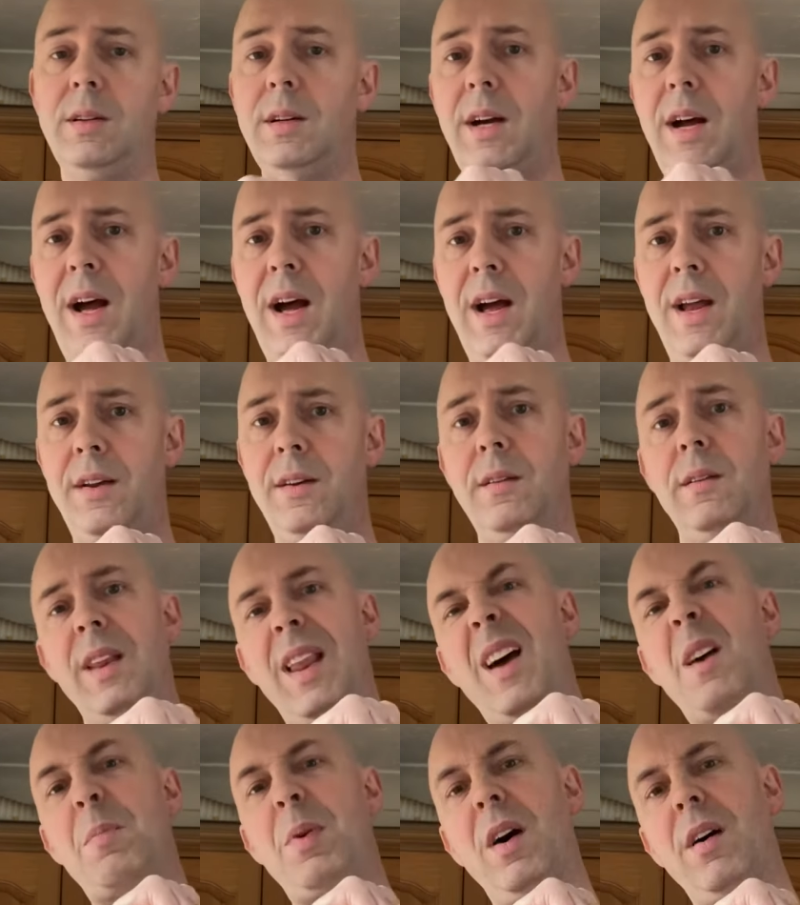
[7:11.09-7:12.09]
And
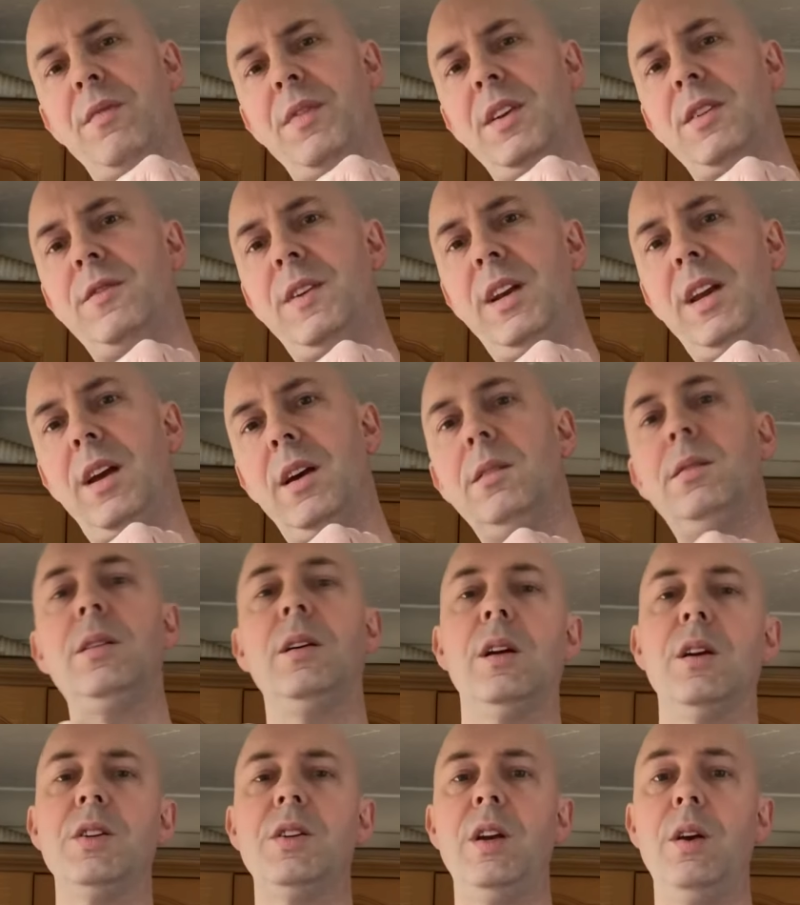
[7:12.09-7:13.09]
latter part of this video,
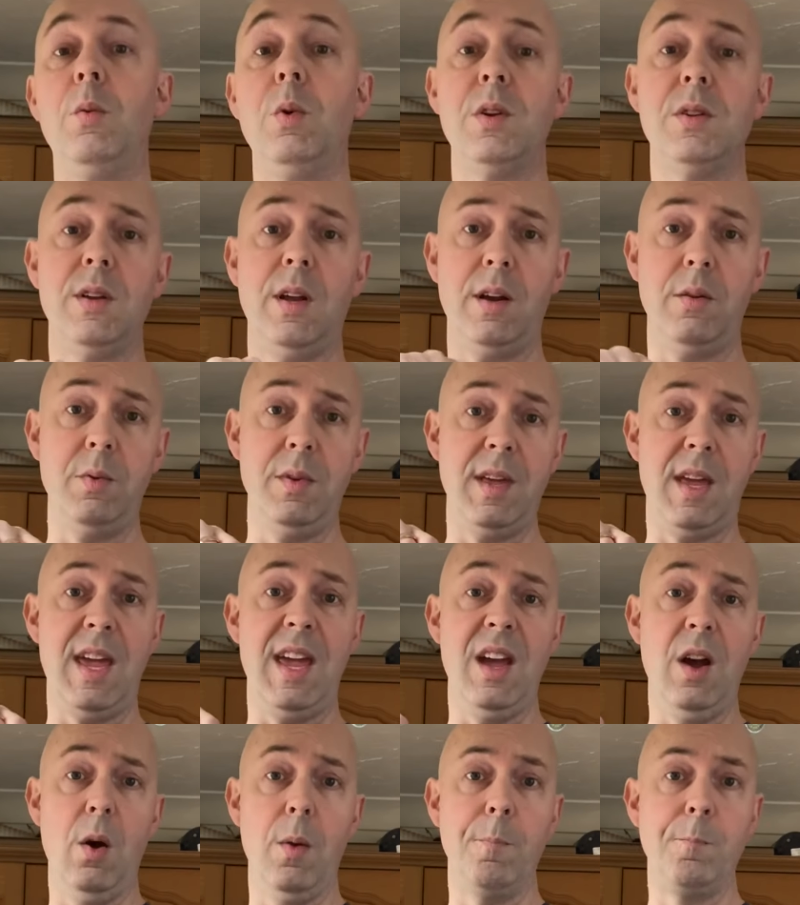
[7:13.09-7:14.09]
I'll show you what it's like with the
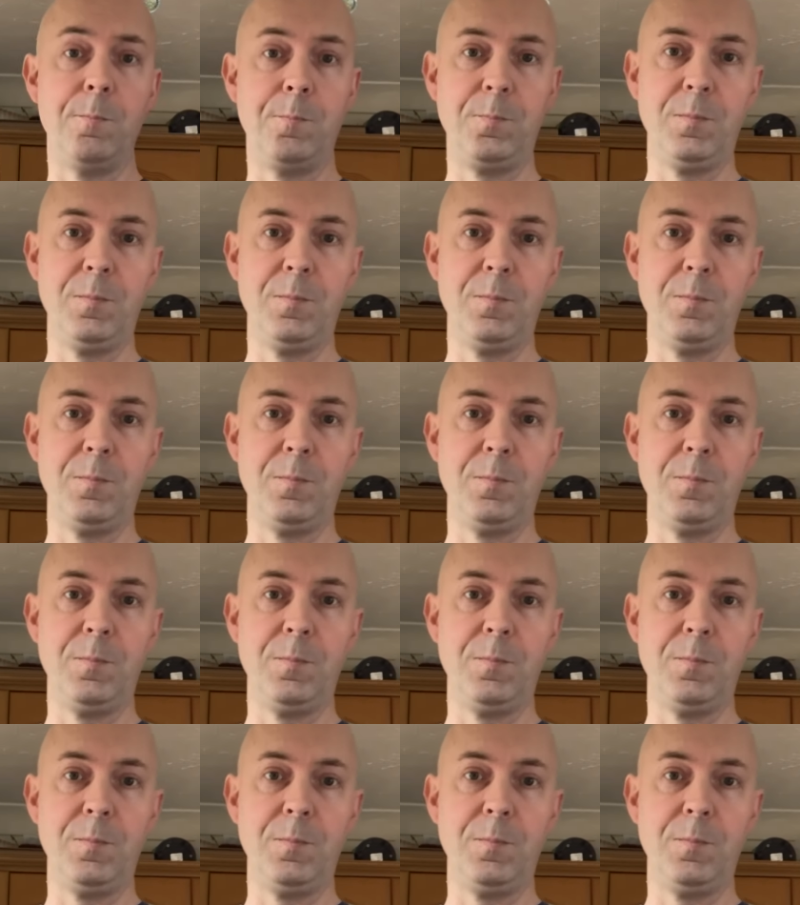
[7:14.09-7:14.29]
kit on.